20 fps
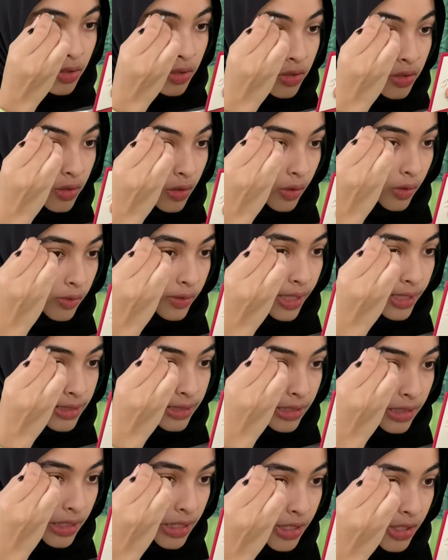so that's
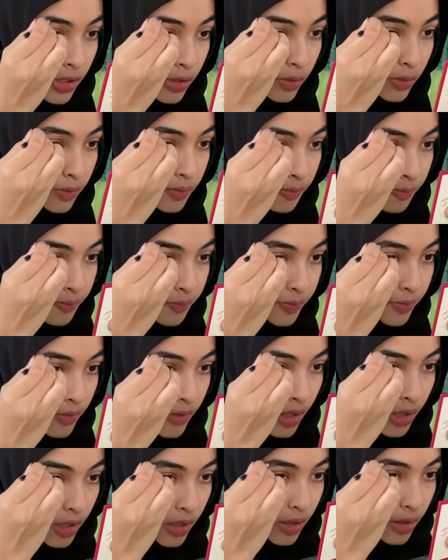an issue.
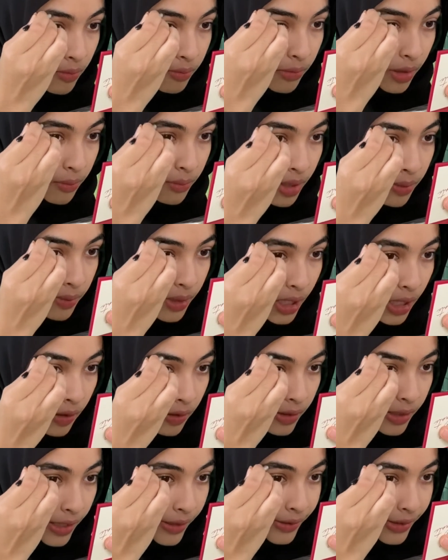But maybe I'll
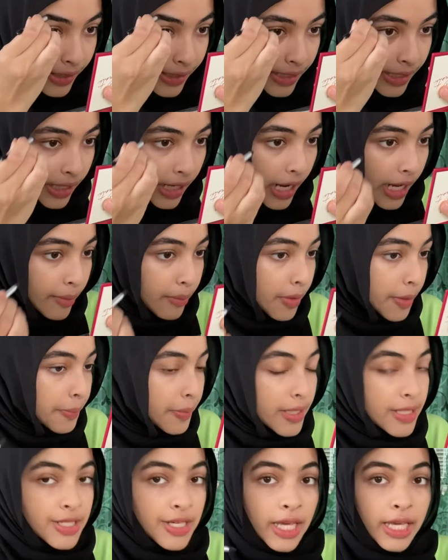get like an eyebrow
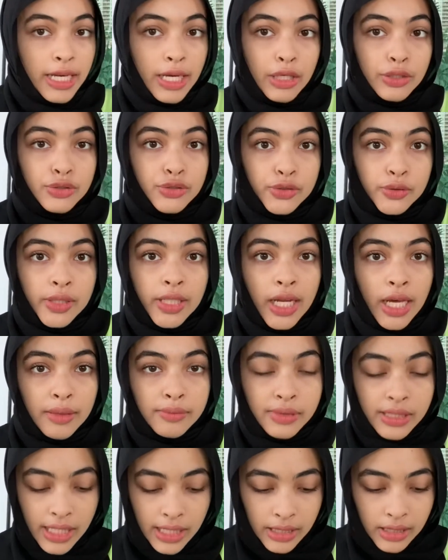brush and I'll do an
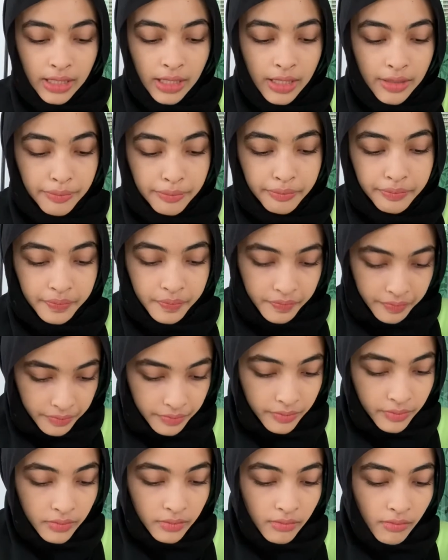updated
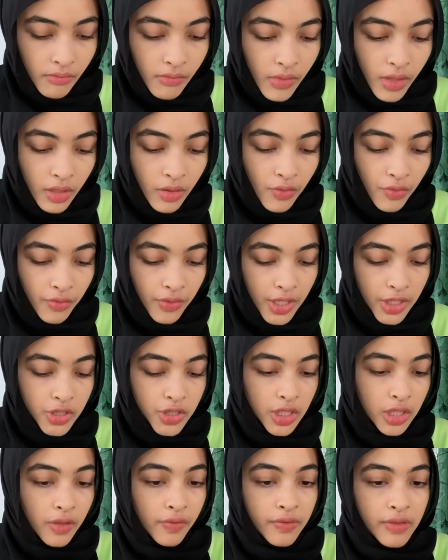
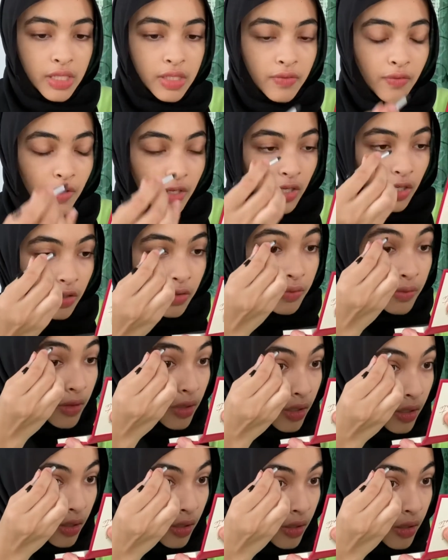version of this video,
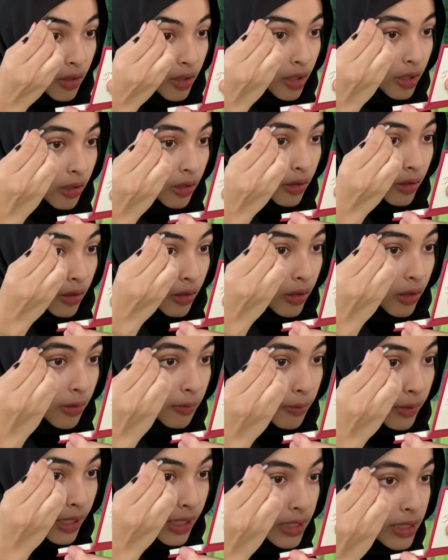
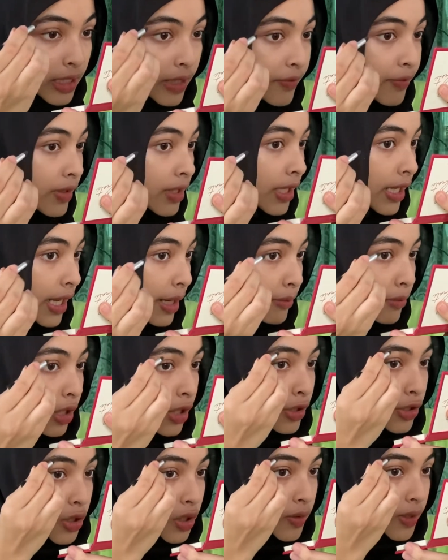because I feel like I'm
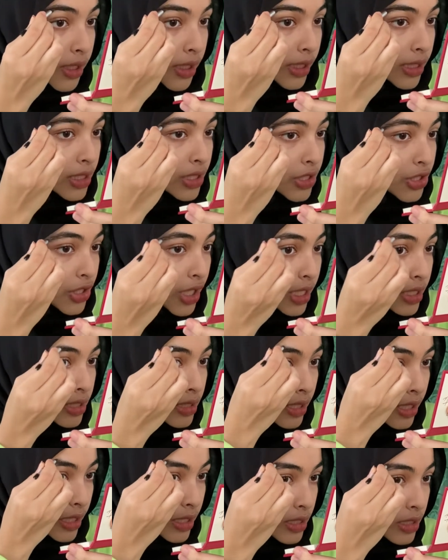not doing this
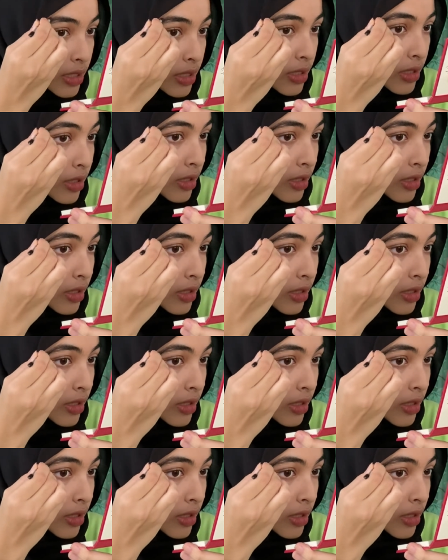justice.